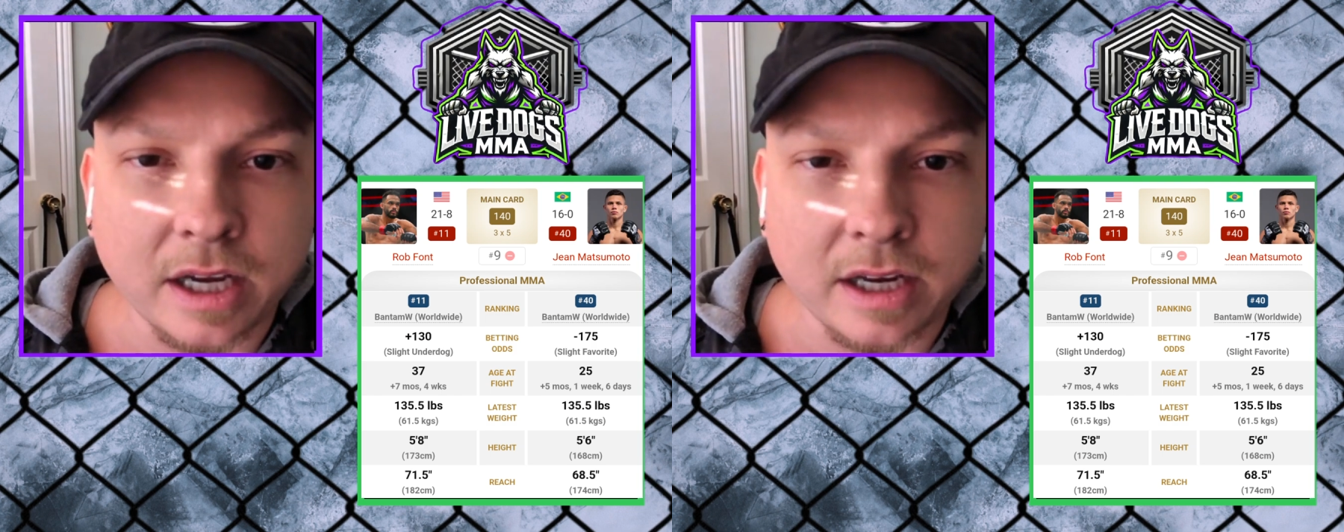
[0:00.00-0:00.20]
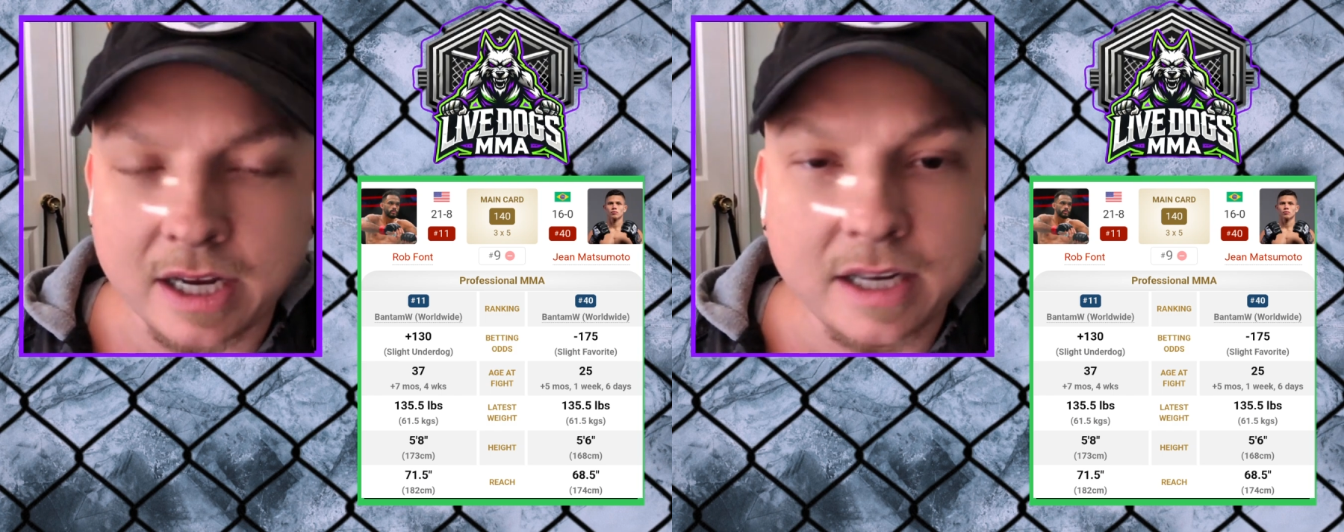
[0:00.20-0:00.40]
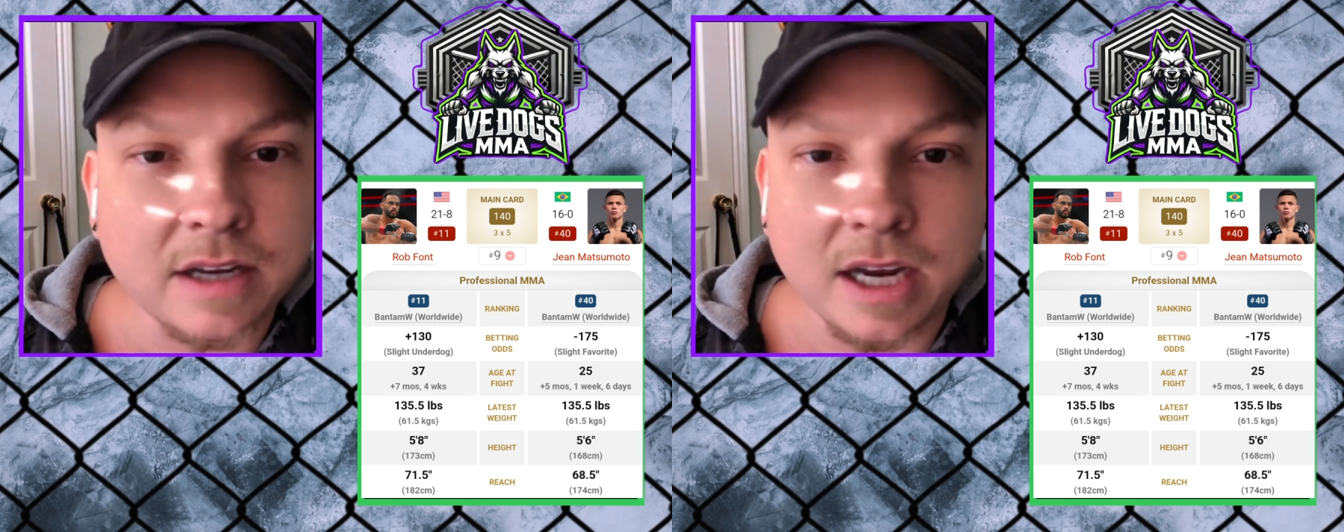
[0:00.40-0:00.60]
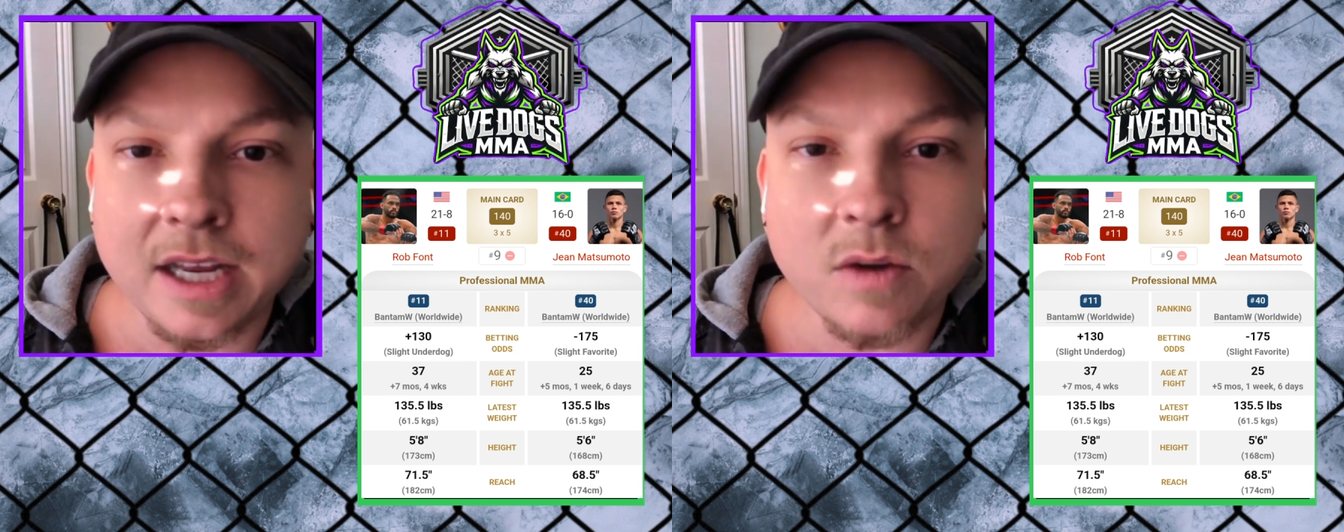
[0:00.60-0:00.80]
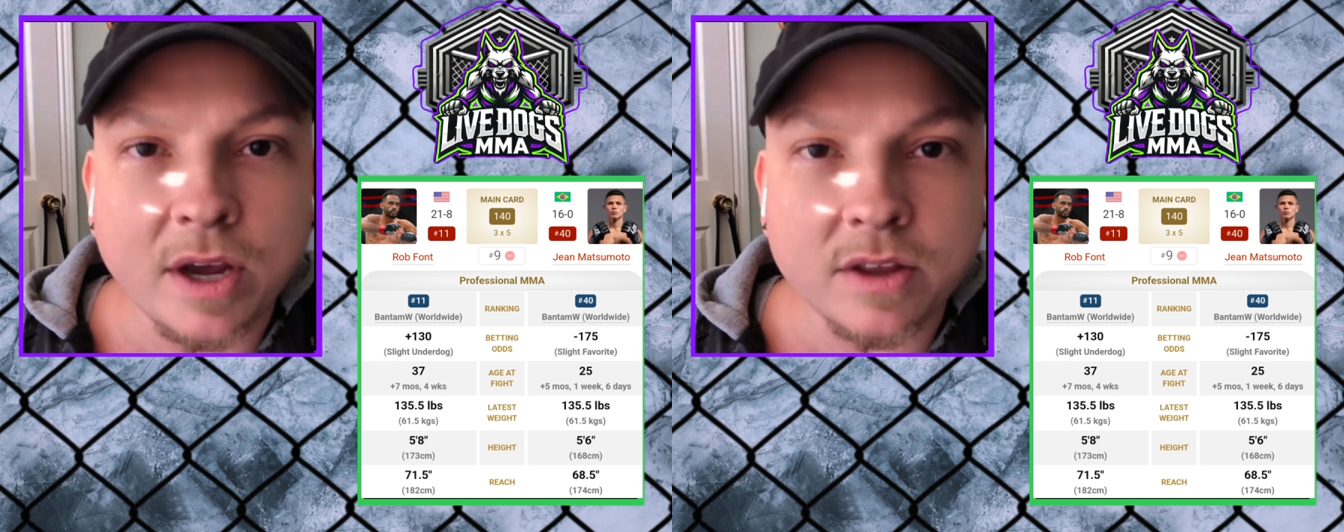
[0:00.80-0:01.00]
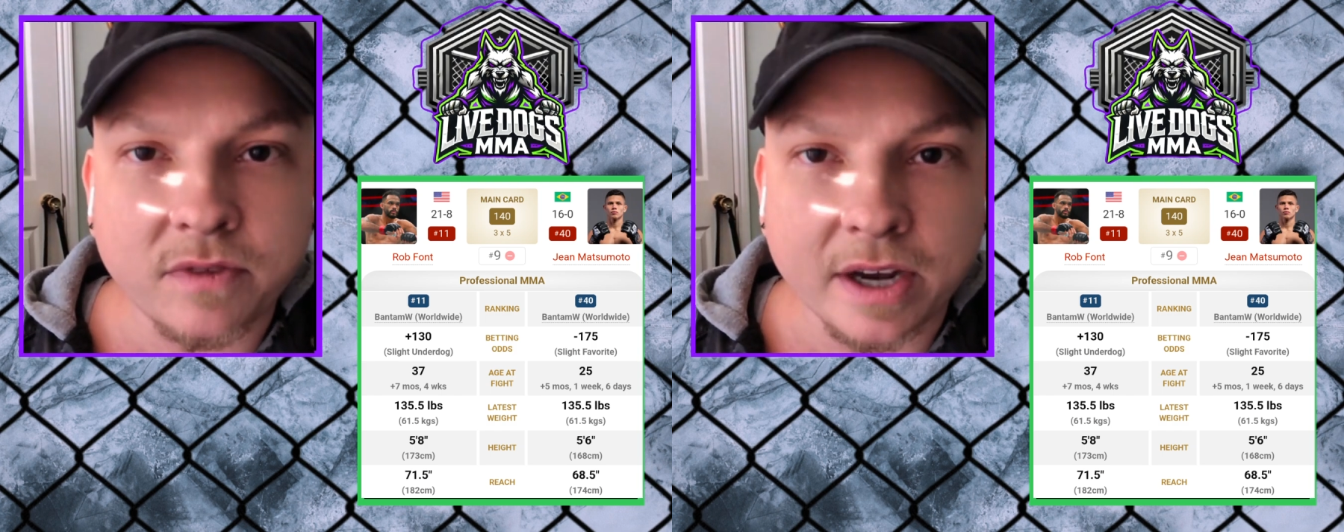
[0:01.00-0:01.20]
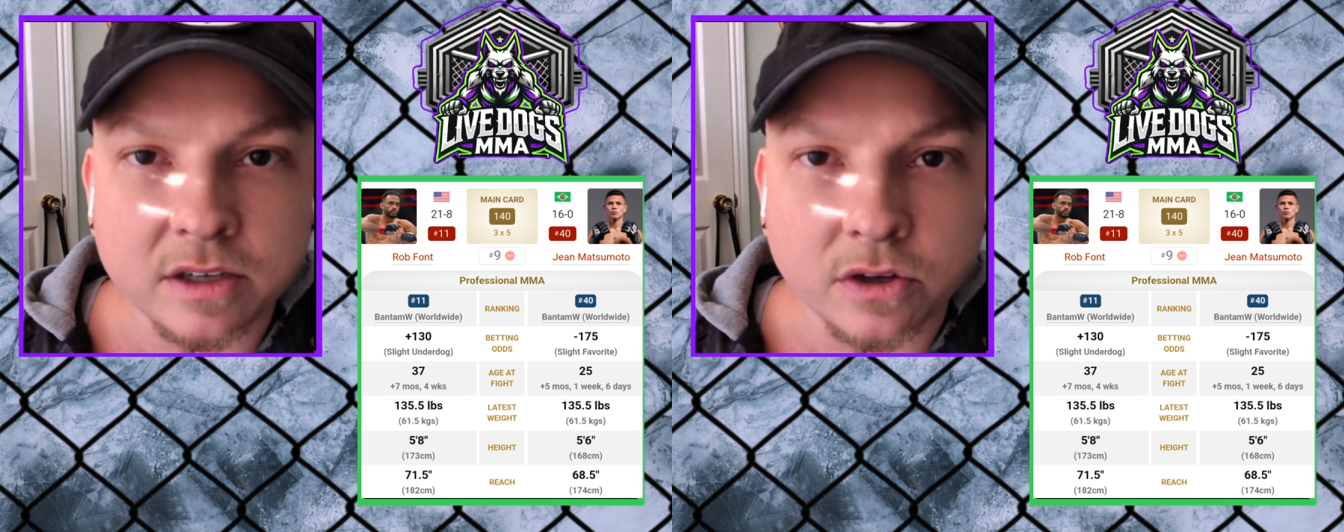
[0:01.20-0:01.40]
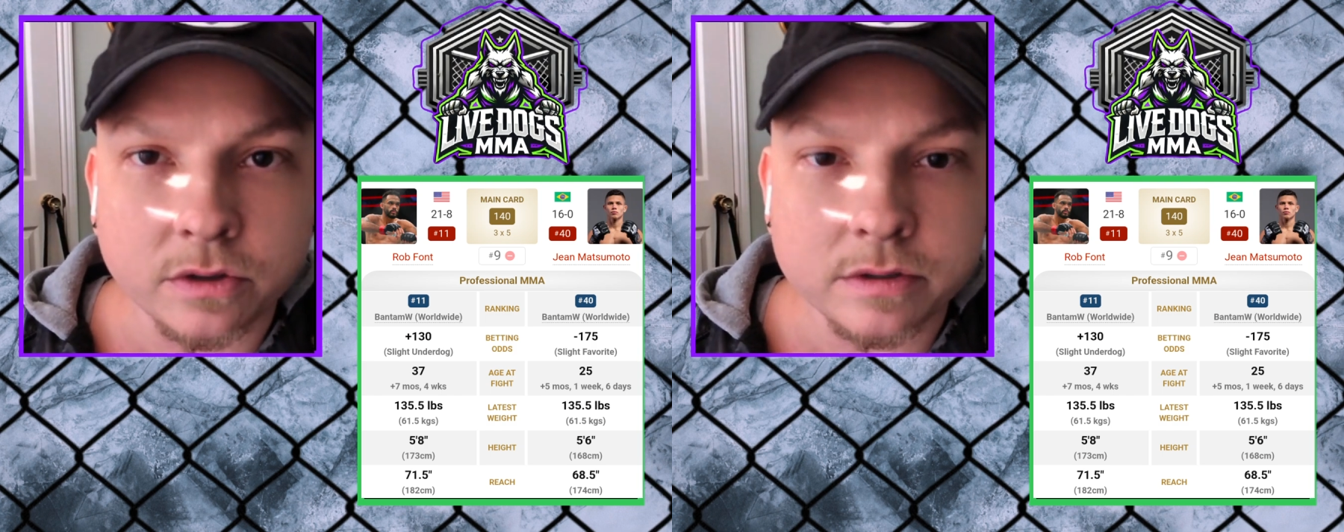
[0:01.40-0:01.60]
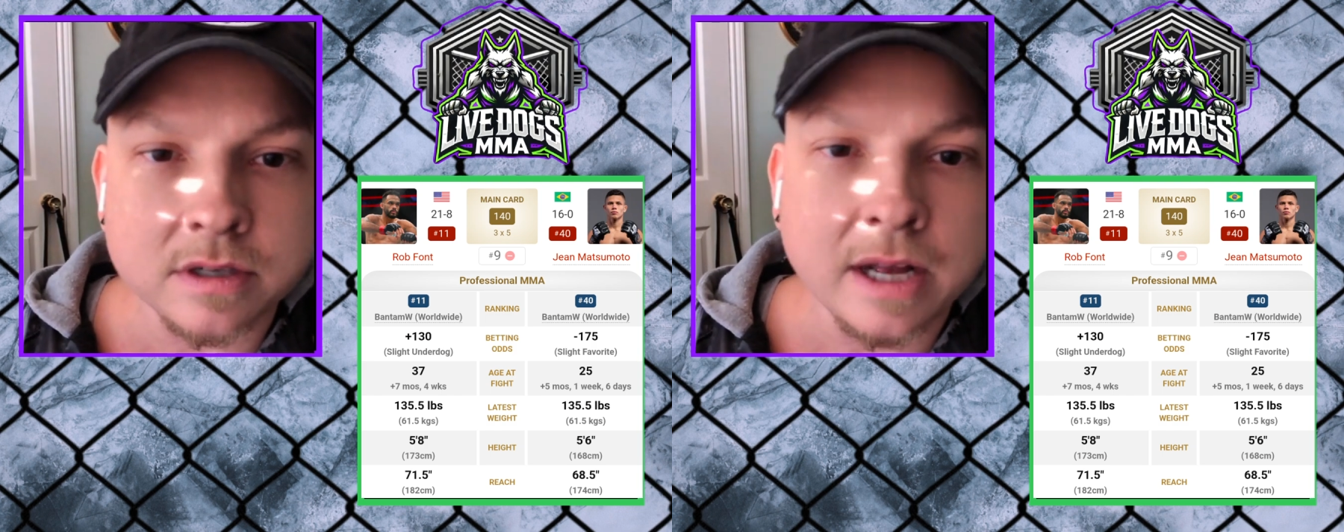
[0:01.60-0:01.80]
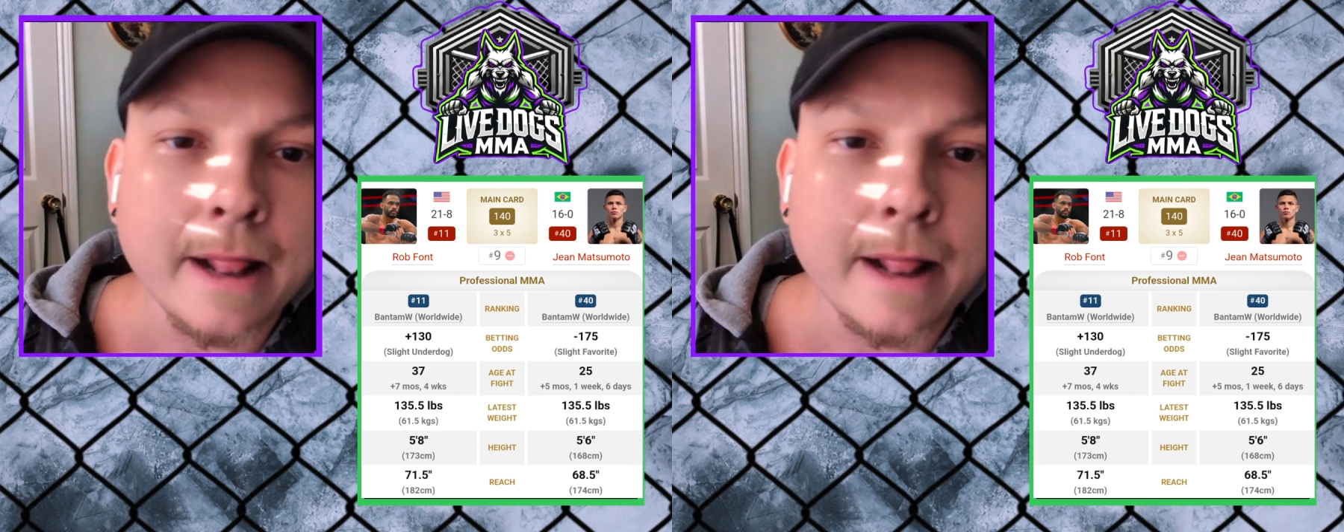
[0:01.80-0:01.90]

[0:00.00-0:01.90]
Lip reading: any way the fight goes.